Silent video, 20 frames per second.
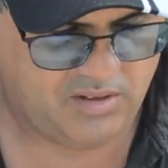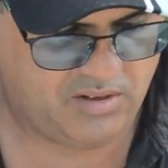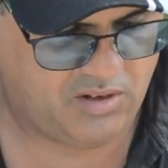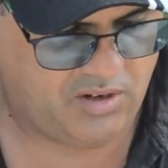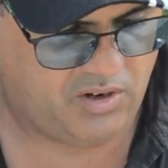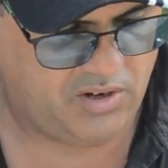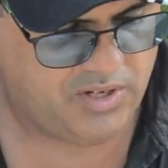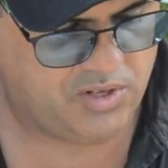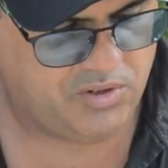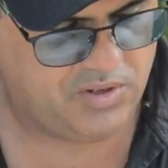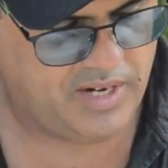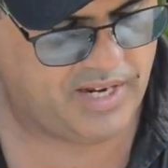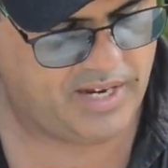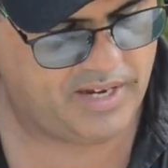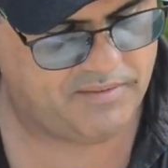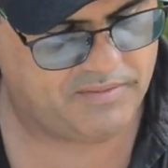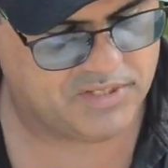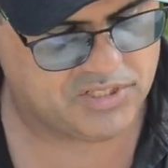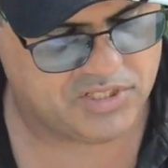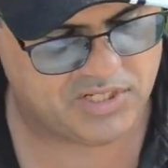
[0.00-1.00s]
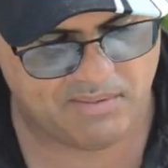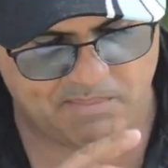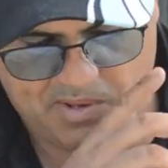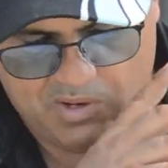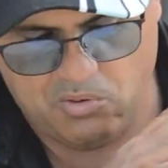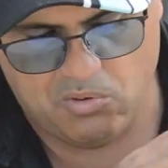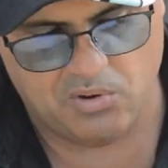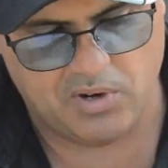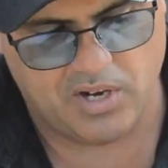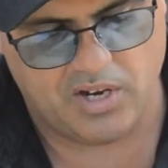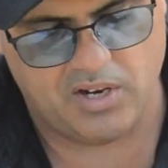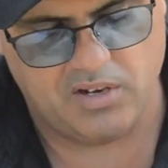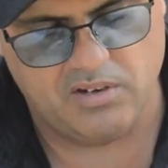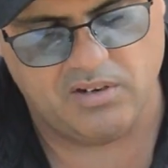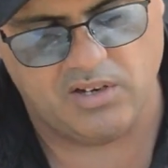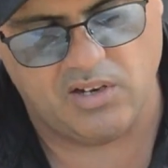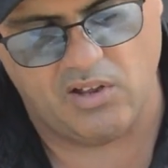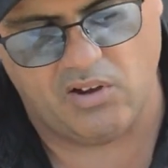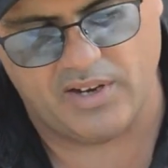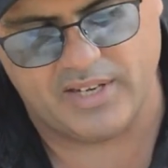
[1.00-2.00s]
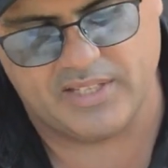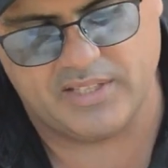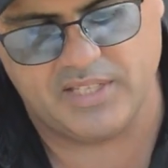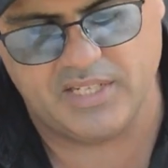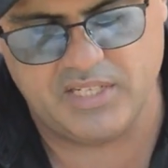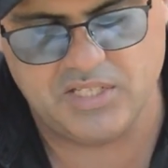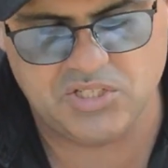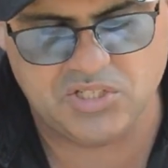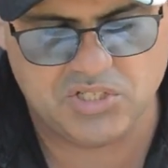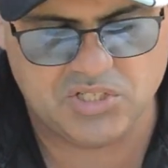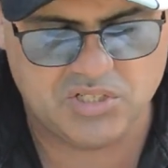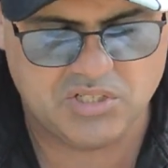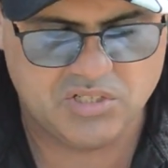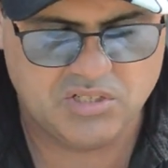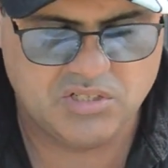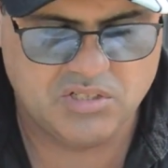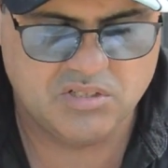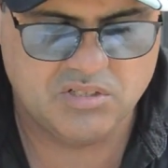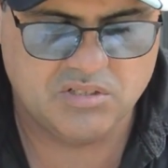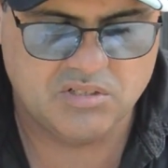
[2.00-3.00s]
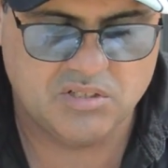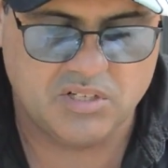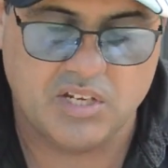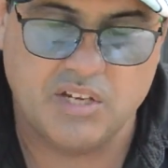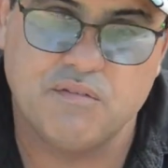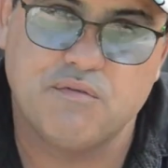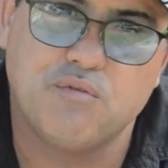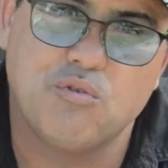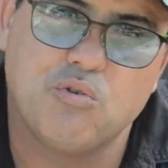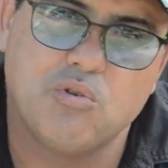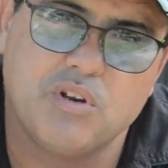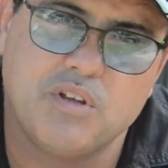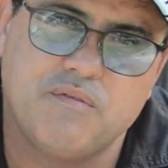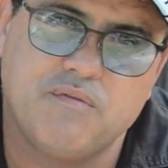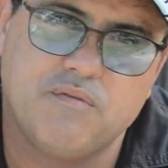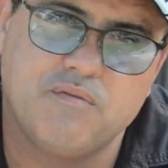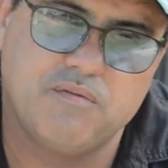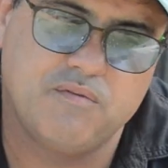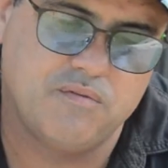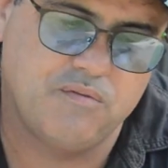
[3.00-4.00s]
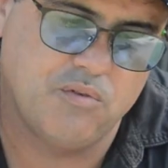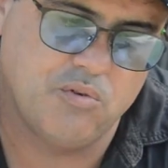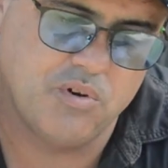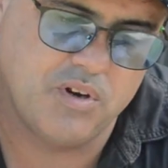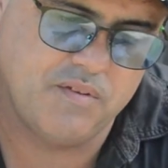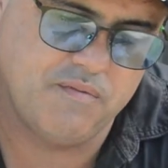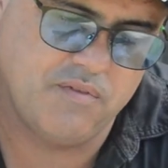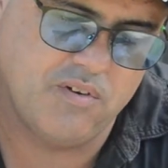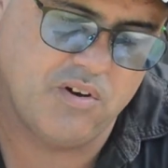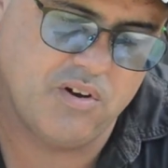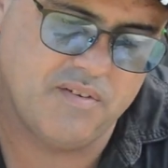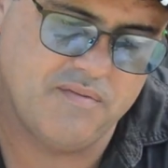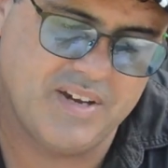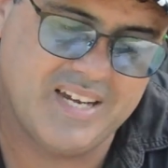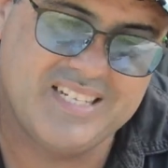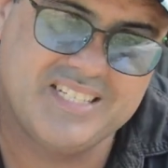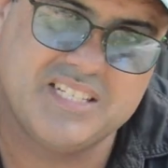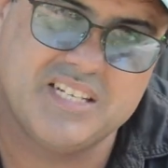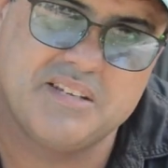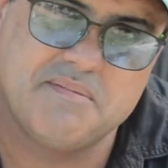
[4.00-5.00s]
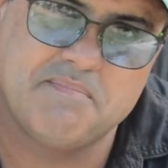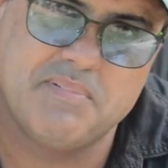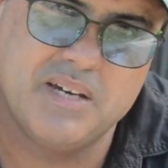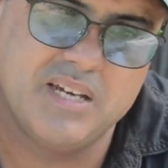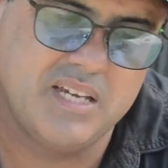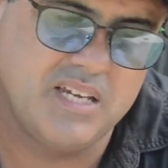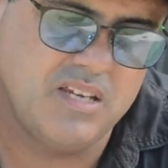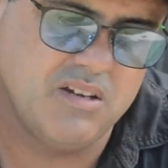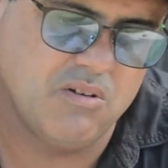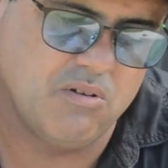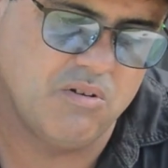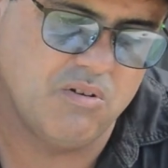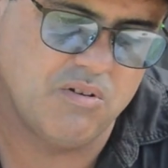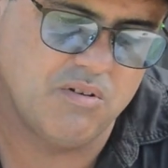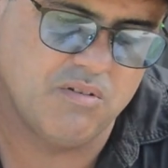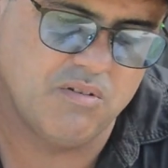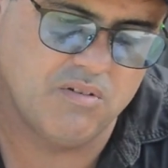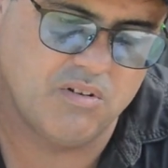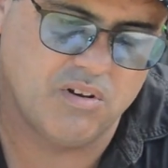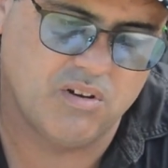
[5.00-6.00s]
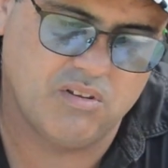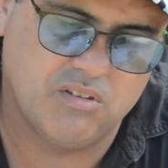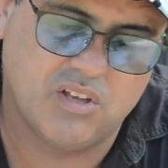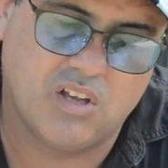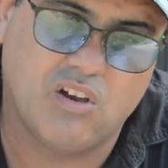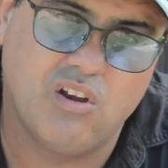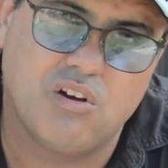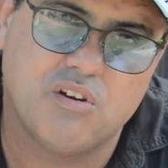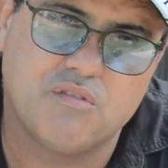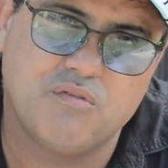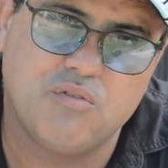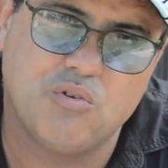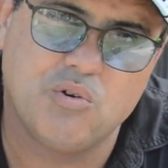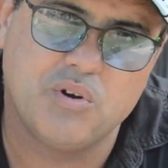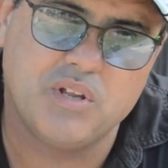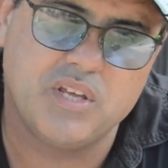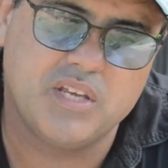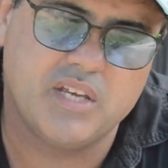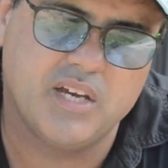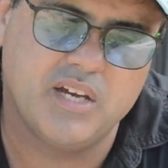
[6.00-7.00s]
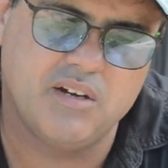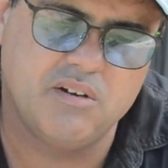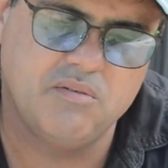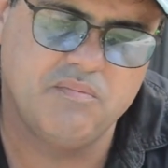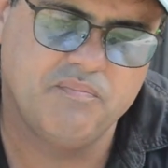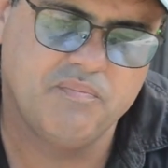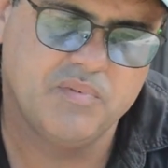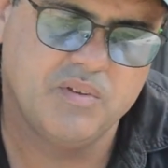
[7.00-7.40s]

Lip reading: I could have a semi-auto like this in 45 ACP or the Glock 40 cal,